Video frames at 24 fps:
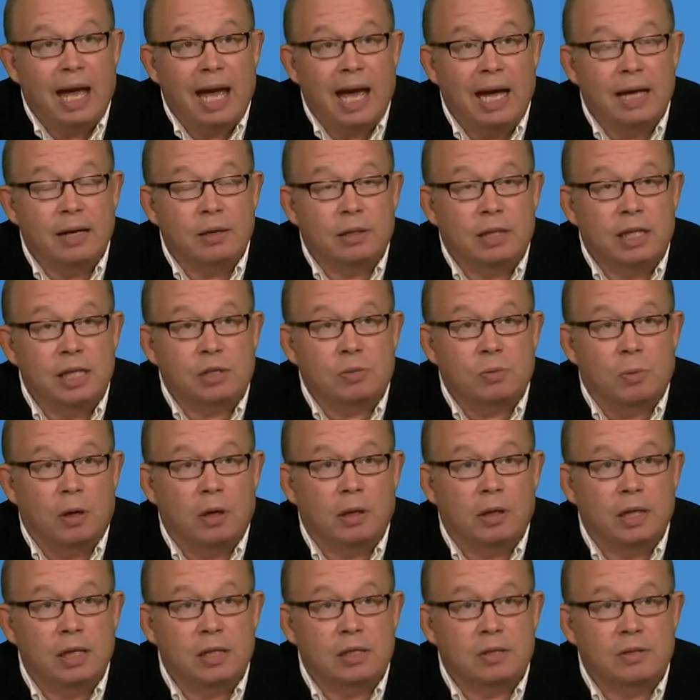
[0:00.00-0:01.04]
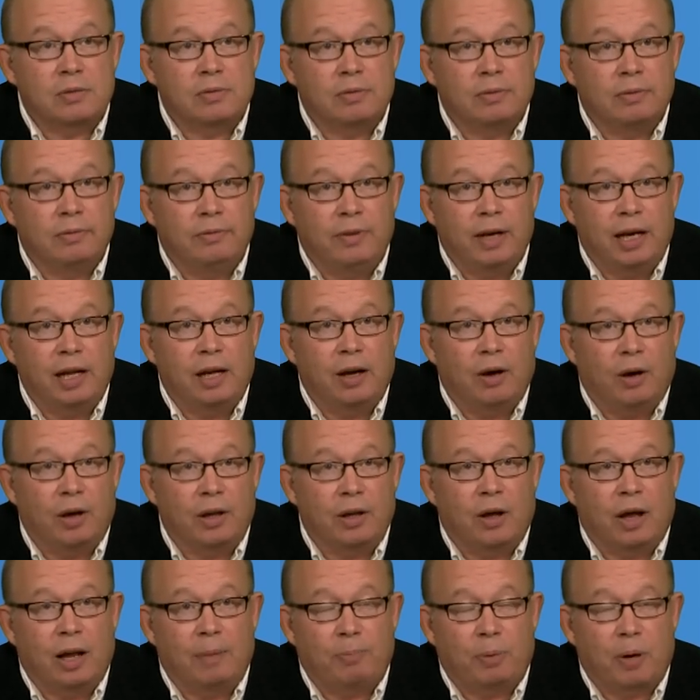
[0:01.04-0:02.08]
at this this video,
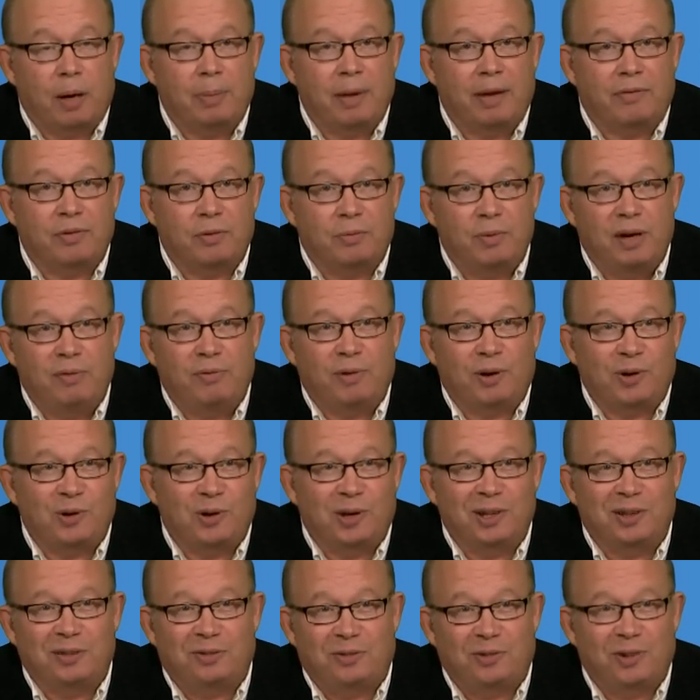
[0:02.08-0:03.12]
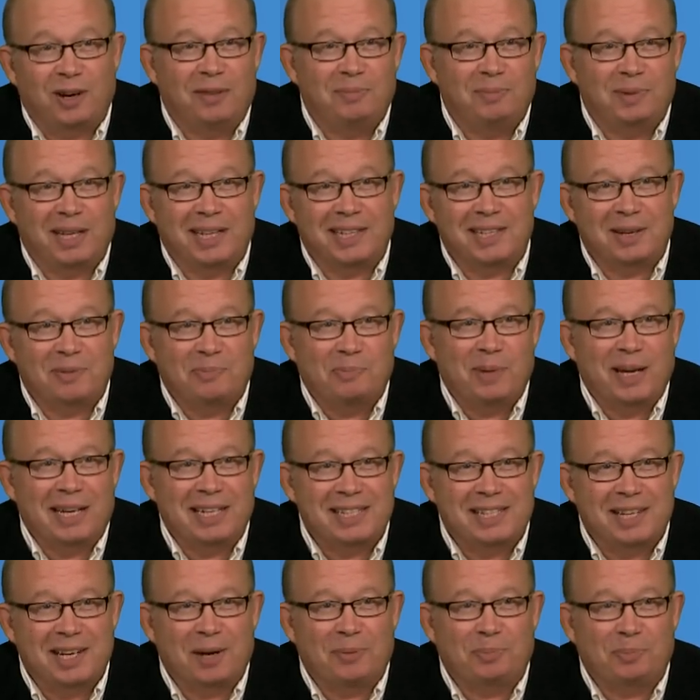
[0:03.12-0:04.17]
I'll probably have to re-record the front because I
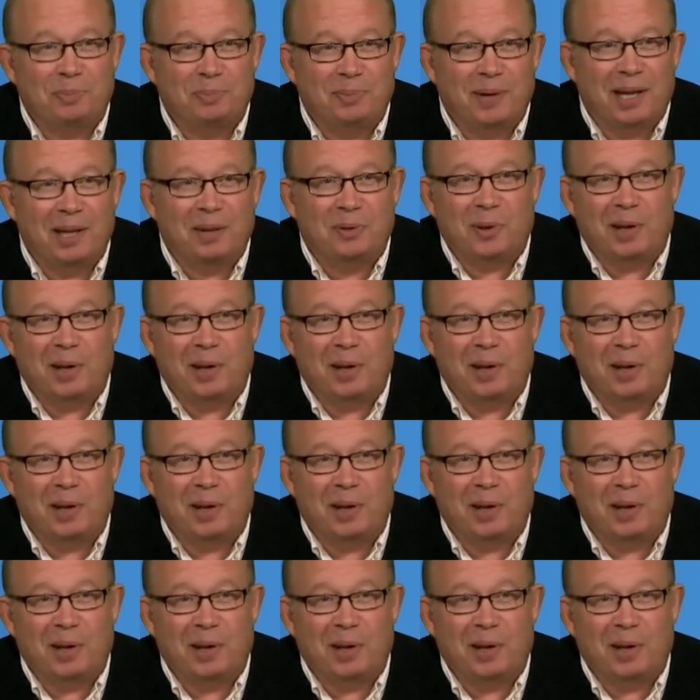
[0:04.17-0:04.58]
messed up. By the way,